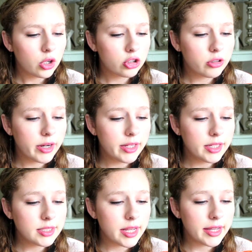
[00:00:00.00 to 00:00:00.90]

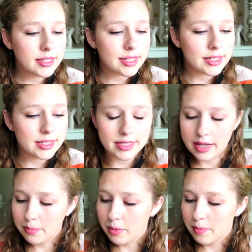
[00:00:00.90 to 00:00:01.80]
Granny Takes a
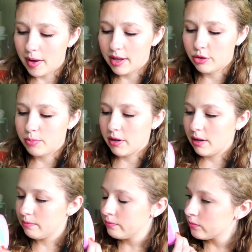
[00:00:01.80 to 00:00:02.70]
Dip Bath Bomb.